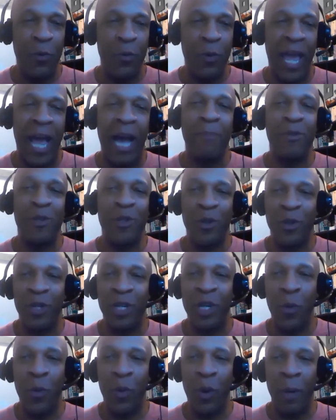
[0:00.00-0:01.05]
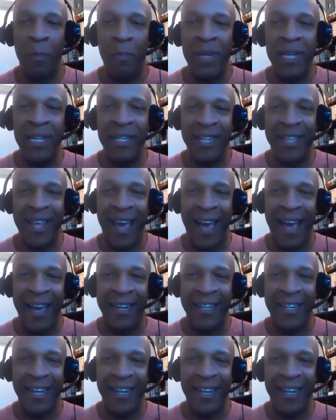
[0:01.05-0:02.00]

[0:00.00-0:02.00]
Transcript: We absolutely don't want to miss that.